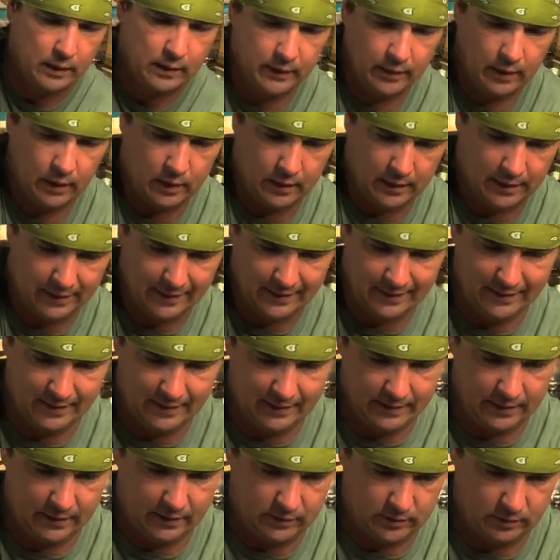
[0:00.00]
Now I need
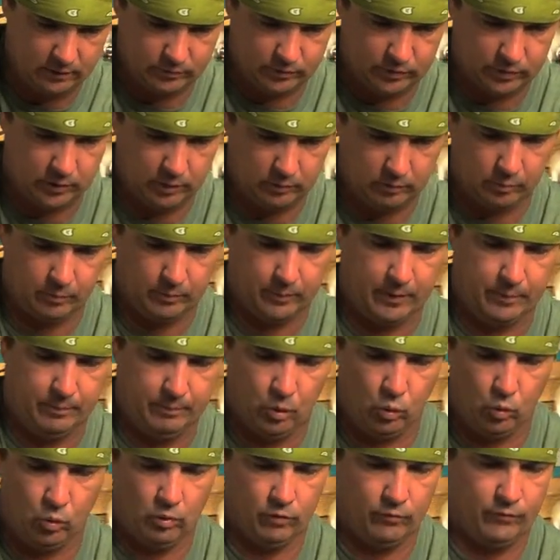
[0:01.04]
to get to some of my
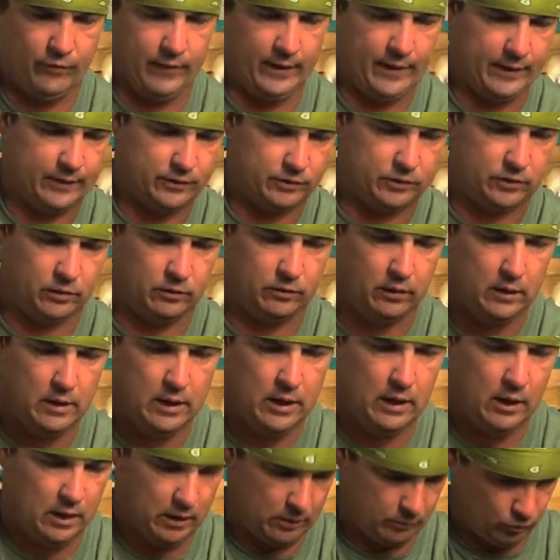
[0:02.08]
pork fat, so
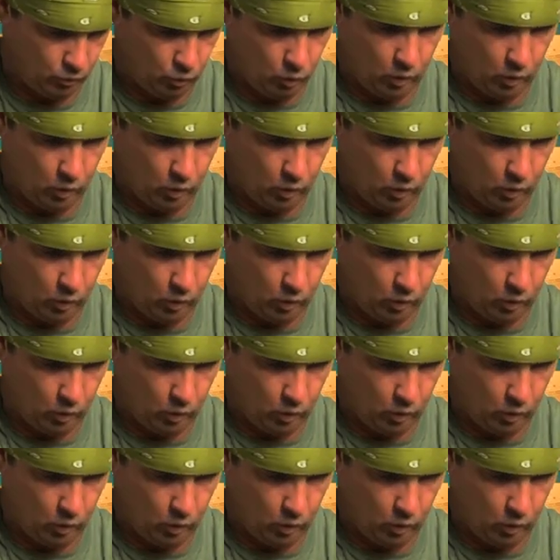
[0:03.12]
I'm